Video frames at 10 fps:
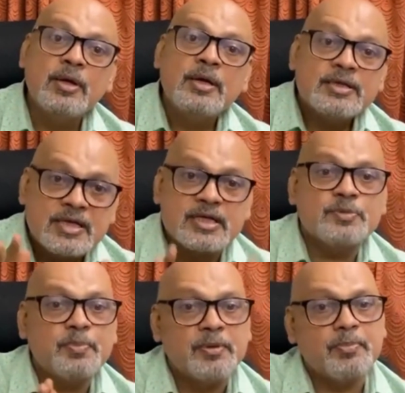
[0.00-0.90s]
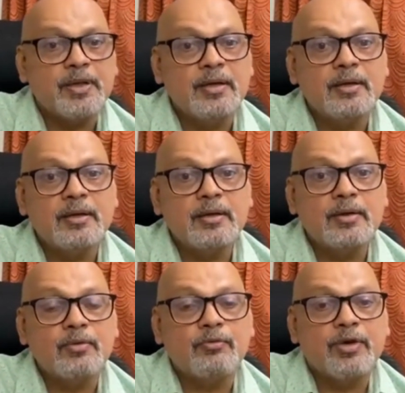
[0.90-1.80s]
Such people,
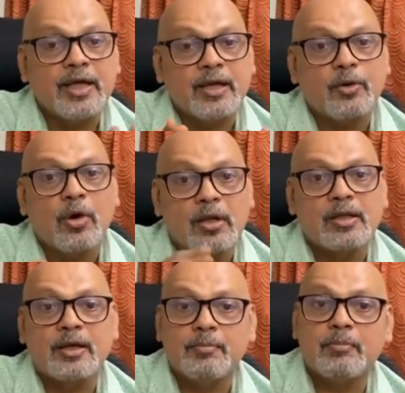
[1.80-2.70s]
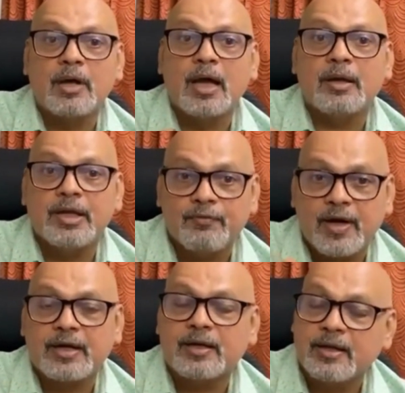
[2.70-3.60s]
we call them, in
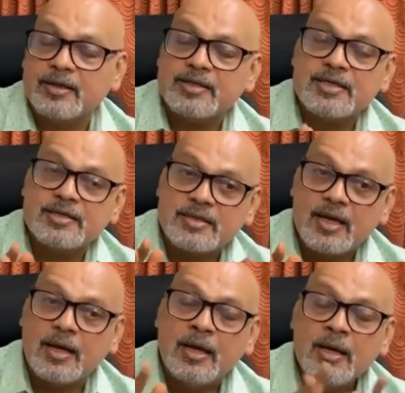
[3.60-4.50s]
fact this is the